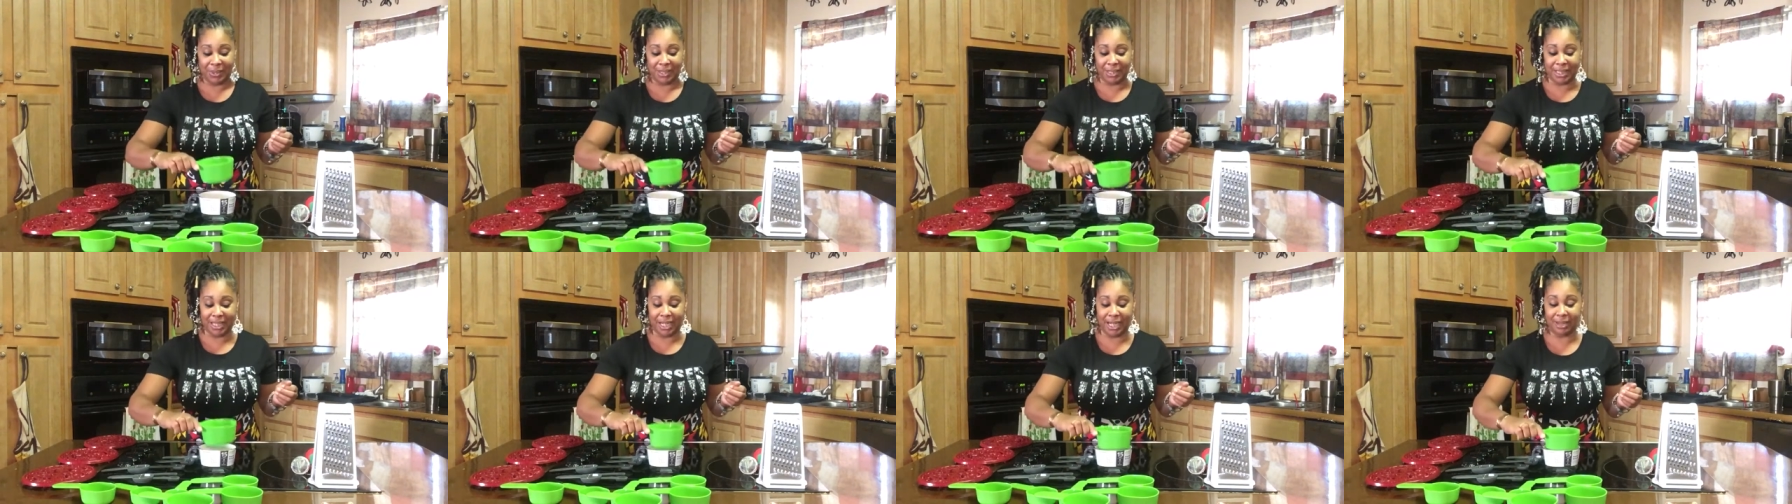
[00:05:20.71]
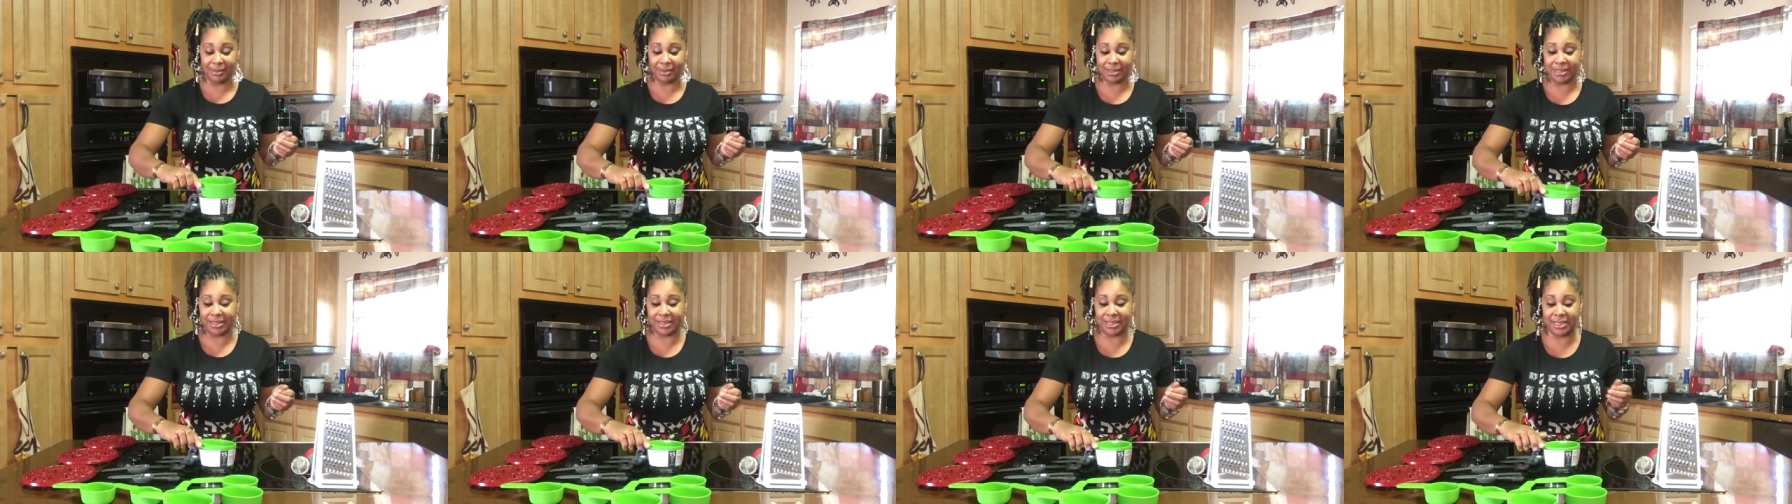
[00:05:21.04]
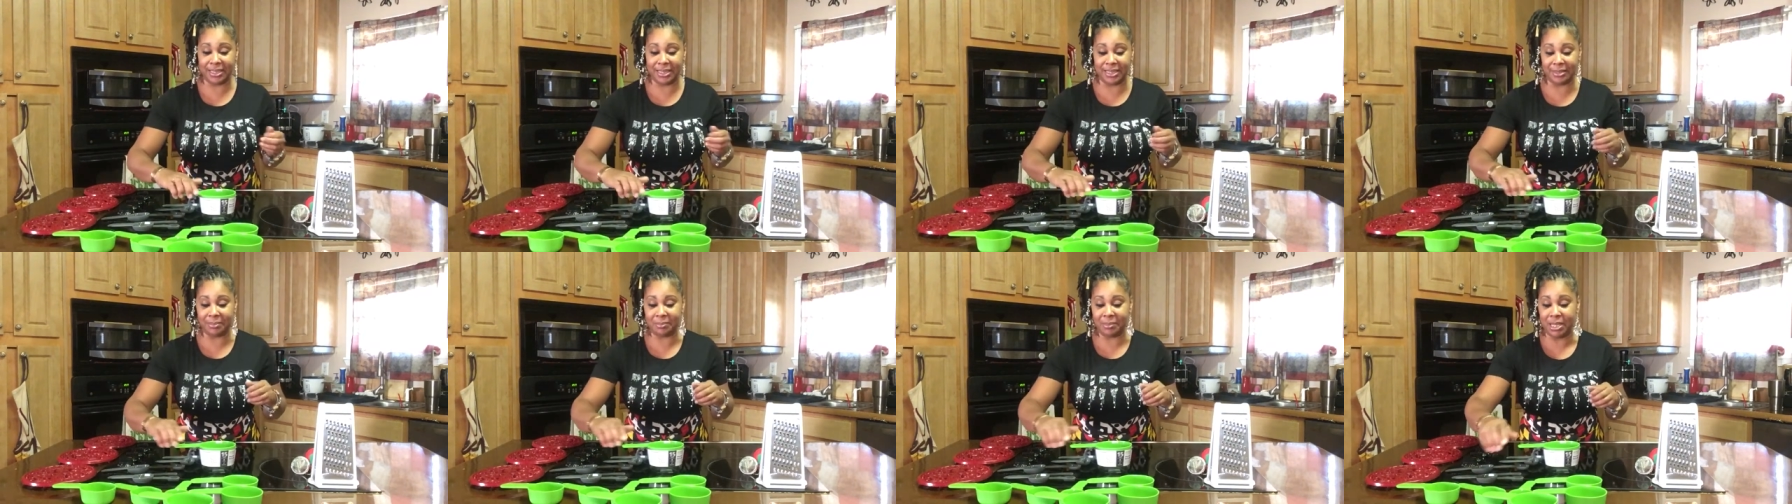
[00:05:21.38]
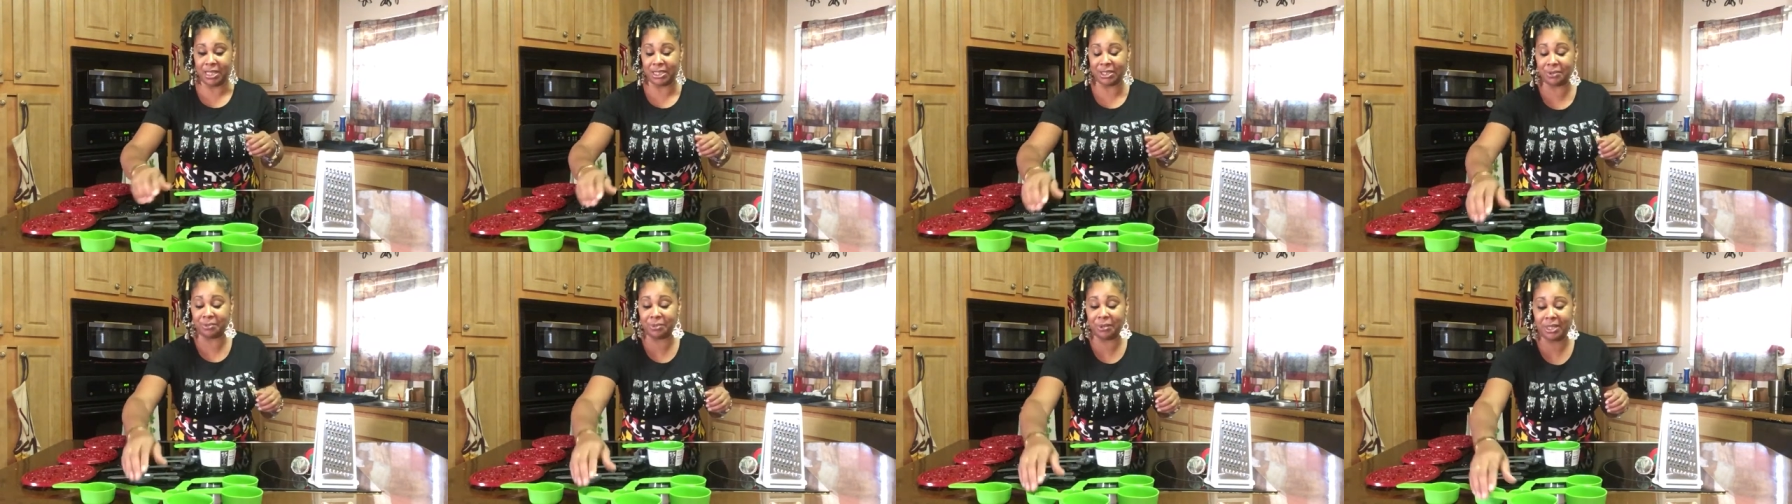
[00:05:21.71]
it comes to these
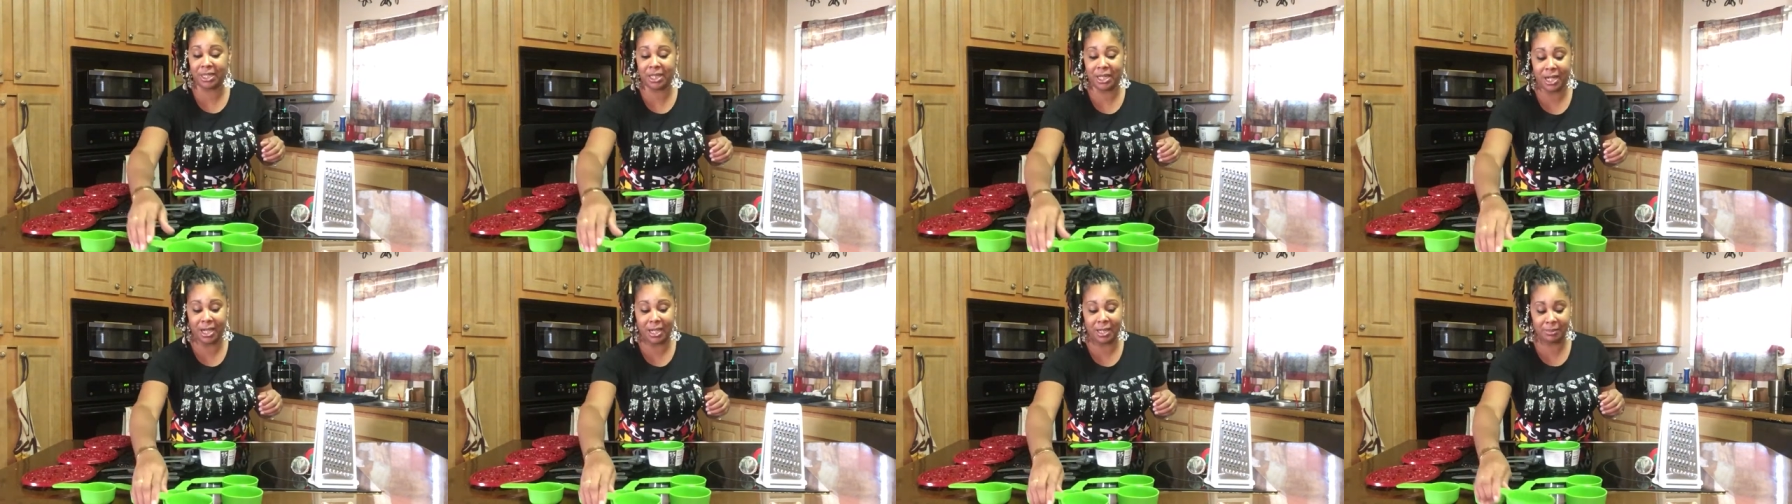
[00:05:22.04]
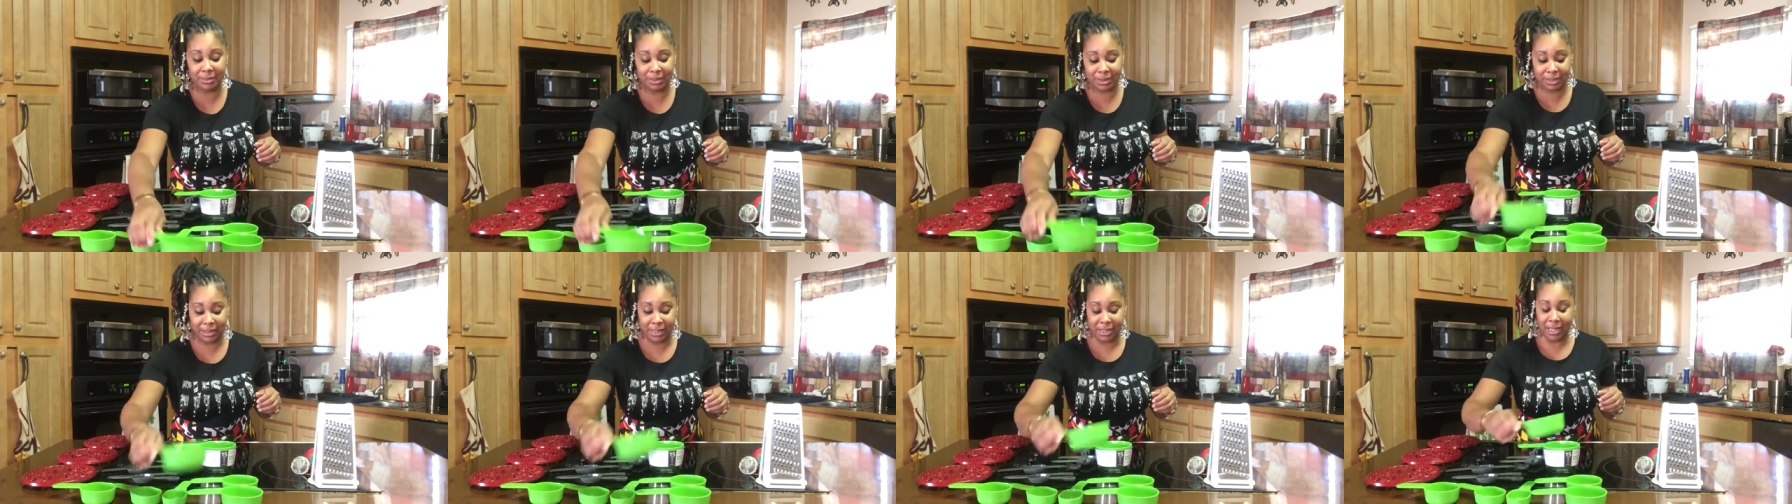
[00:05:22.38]
measuring cups,